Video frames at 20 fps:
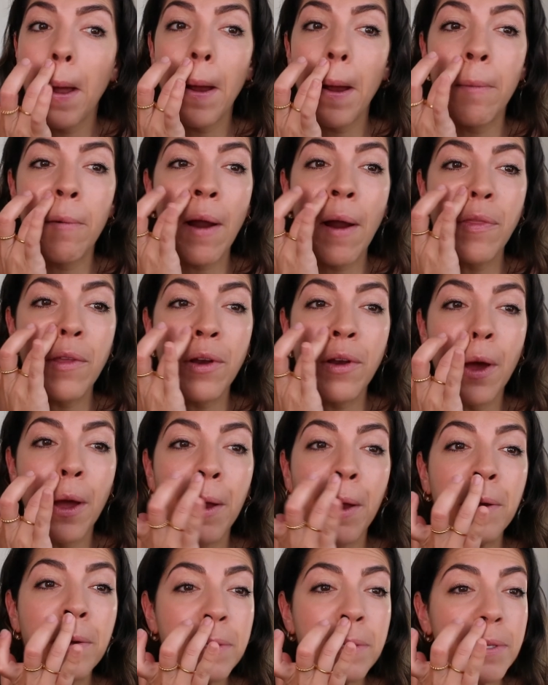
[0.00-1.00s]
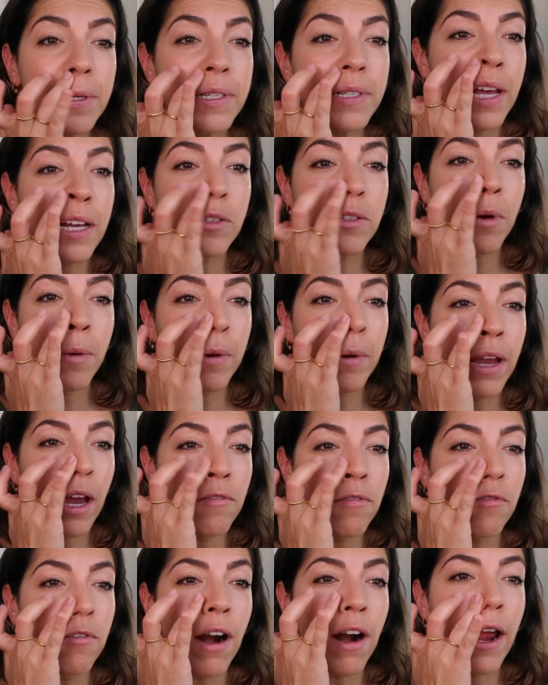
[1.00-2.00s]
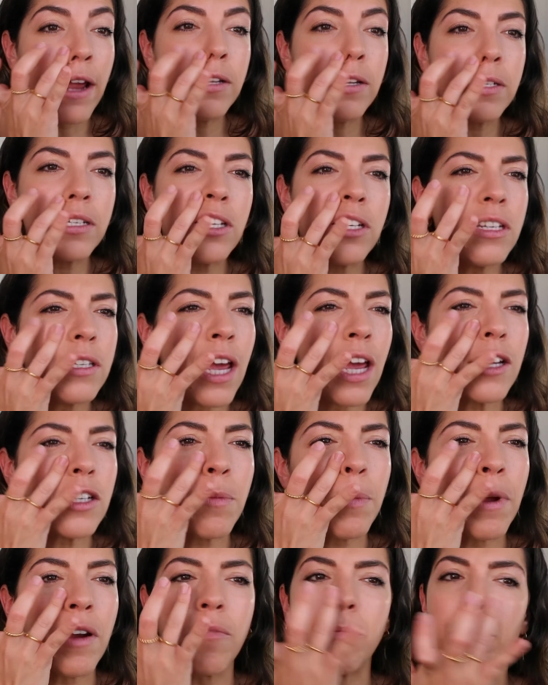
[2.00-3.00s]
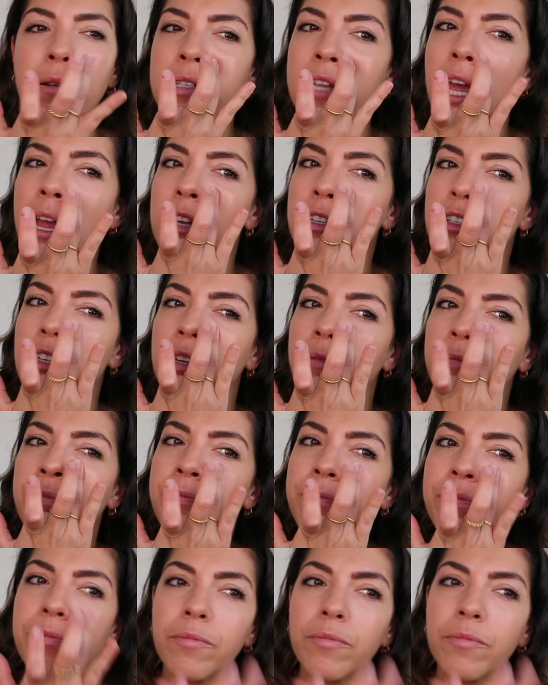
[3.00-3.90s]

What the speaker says: around the nose, because that's where we get red. It's just an extra bit of protection.